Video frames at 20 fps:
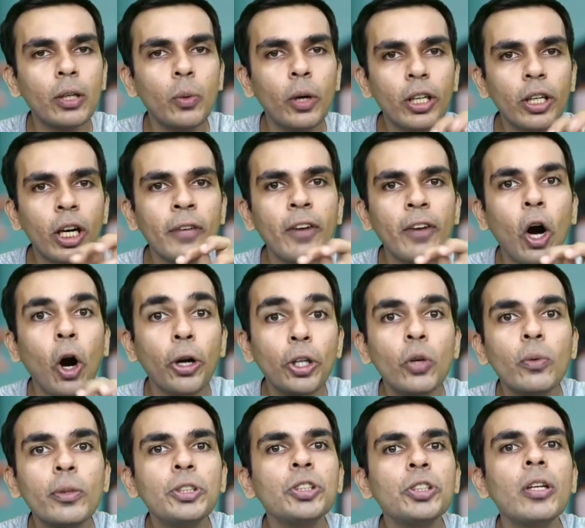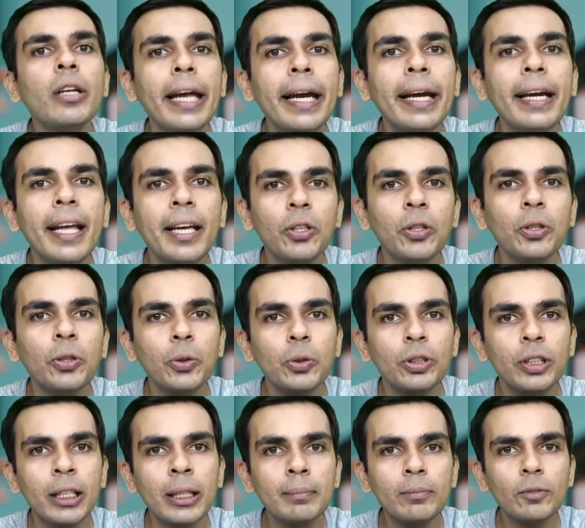What kind of audio visual aid are you
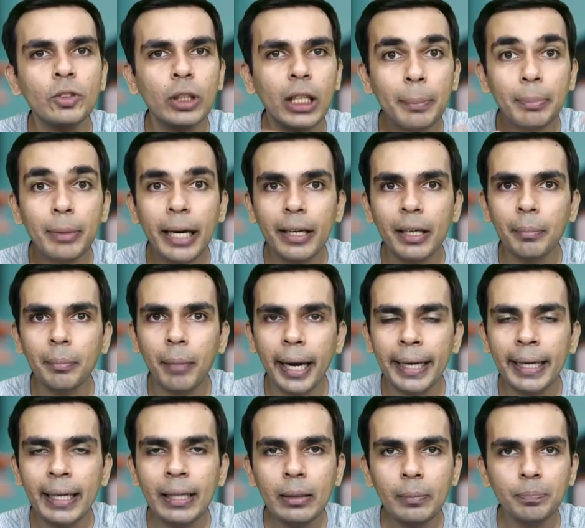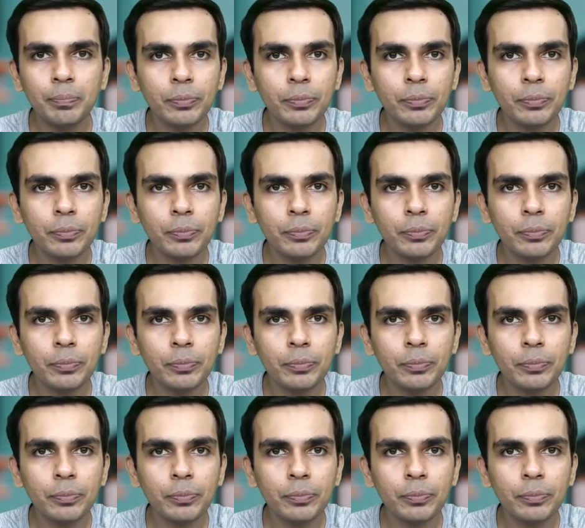using? So keep that in mind.